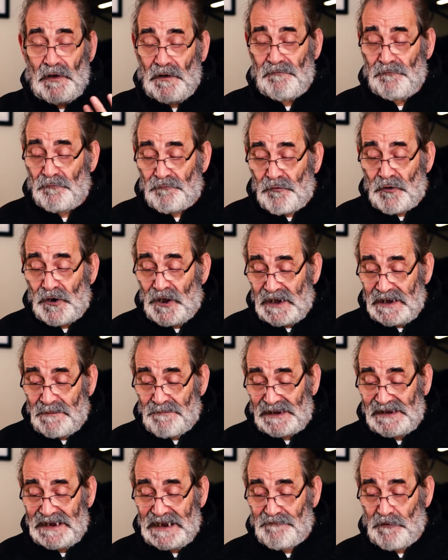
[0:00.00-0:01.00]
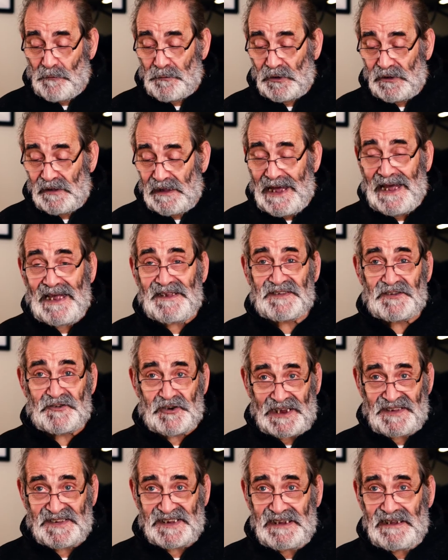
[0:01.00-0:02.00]
really believable as
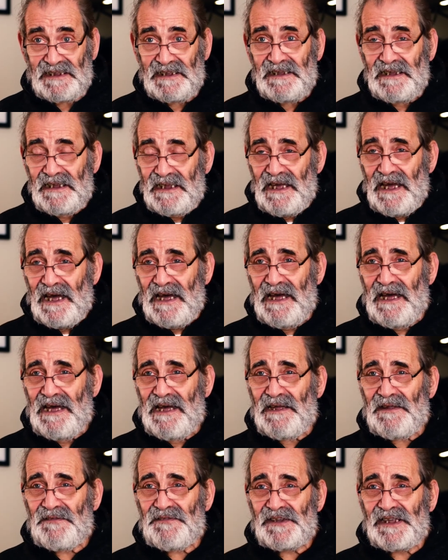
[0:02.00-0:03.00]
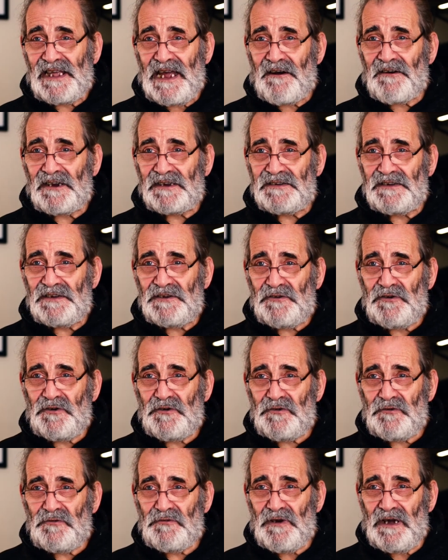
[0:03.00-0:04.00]
Jessie, the character
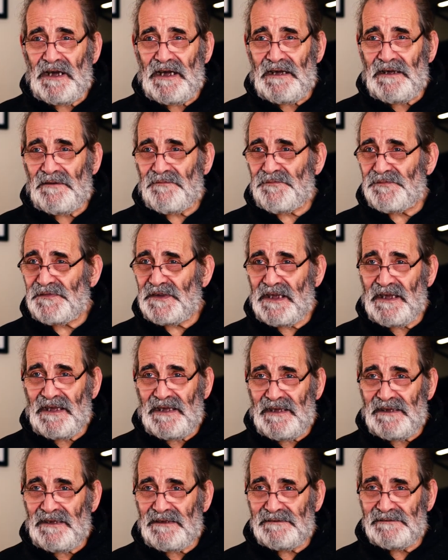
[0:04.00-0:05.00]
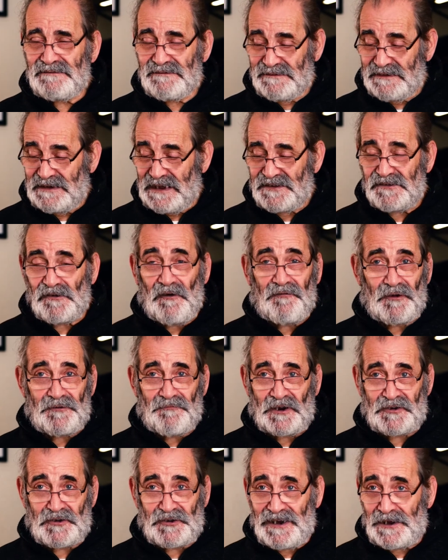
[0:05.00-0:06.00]
who gets
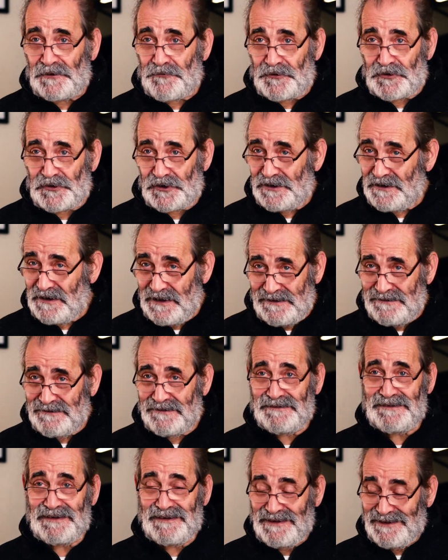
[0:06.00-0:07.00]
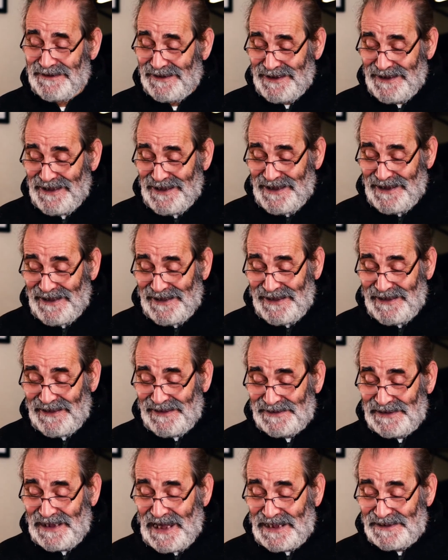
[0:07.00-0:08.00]
on Russian literature, and
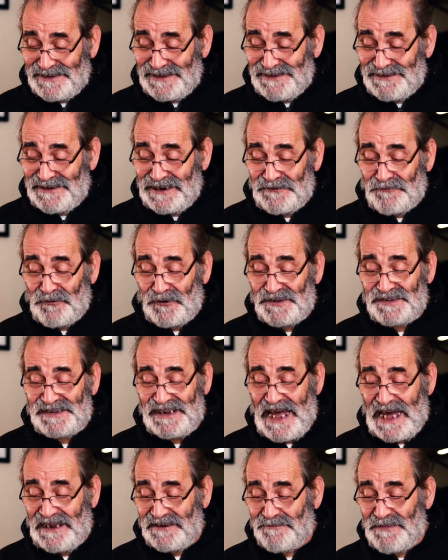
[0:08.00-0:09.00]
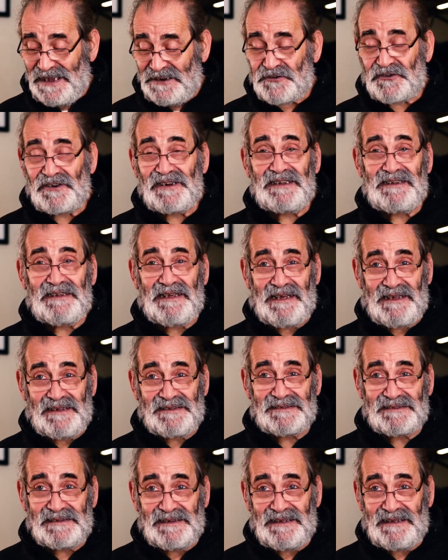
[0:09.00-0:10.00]
as indeed was Adam Edgley
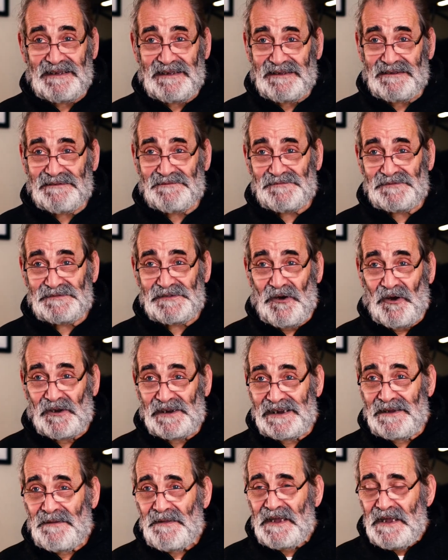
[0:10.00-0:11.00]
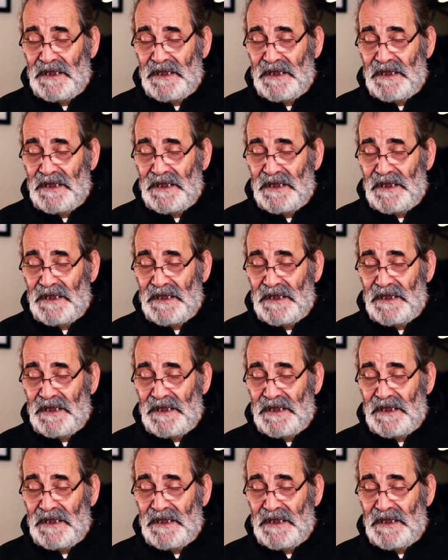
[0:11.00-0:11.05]
as Ollie.